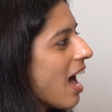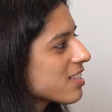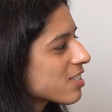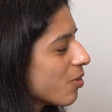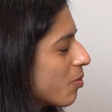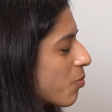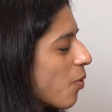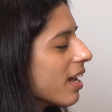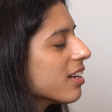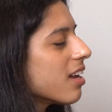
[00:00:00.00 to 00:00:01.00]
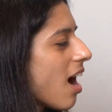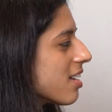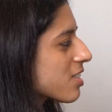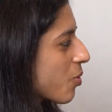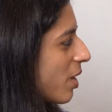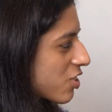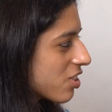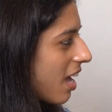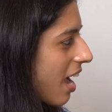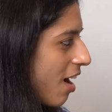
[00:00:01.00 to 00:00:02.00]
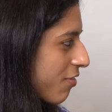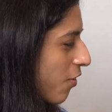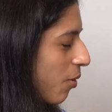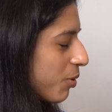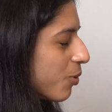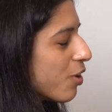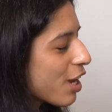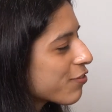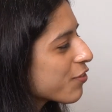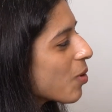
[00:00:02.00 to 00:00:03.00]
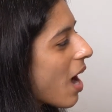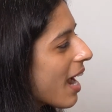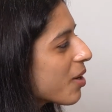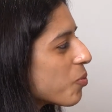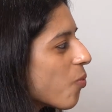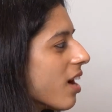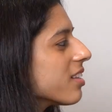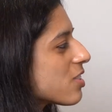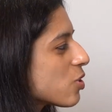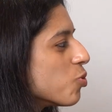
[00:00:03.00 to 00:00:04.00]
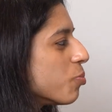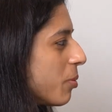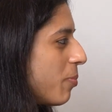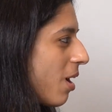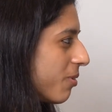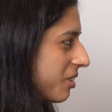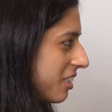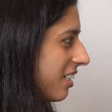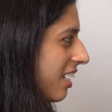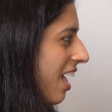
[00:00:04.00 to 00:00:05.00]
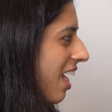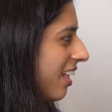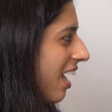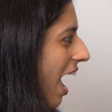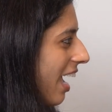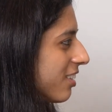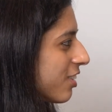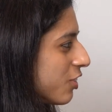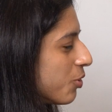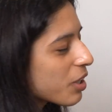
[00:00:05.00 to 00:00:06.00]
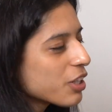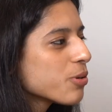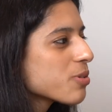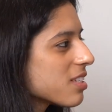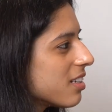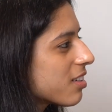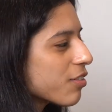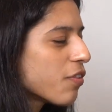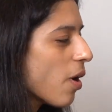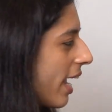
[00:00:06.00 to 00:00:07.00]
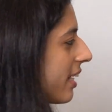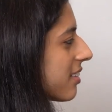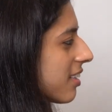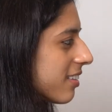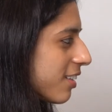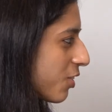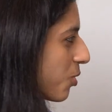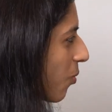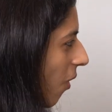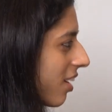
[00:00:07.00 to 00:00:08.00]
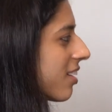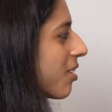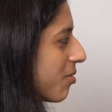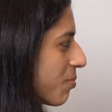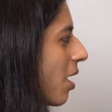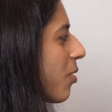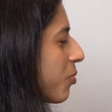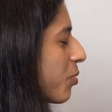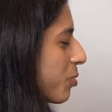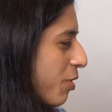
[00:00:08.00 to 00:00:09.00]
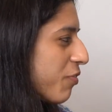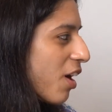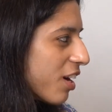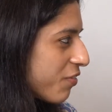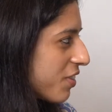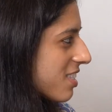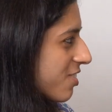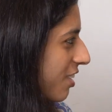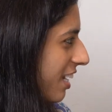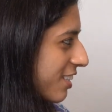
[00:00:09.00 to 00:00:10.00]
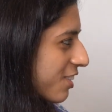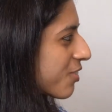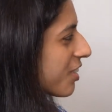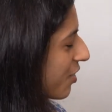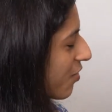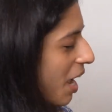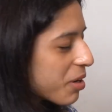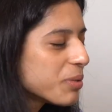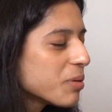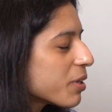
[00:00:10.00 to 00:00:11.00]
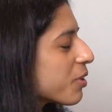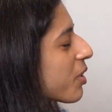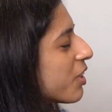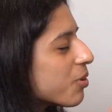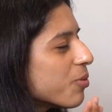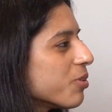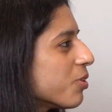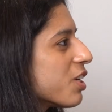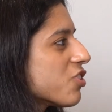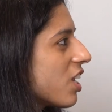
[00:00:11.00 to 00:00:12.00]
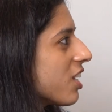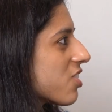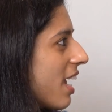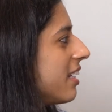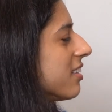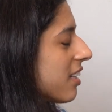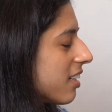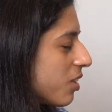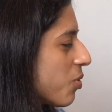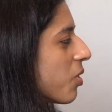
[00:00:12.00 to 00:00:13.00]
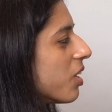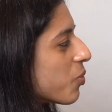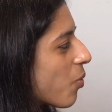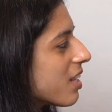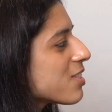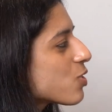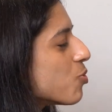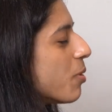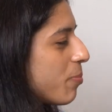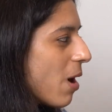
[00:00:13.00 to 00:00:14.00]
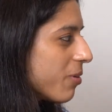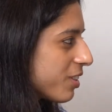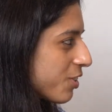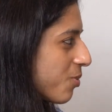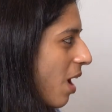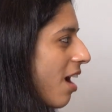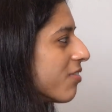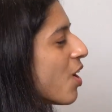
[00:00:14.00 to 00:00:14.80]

So one last question I have from you. If you had one superpower and you can use it for anything that you want, we would prefer if it's related to the environment, but you can do, you can change anything in the world. One superpower that you have,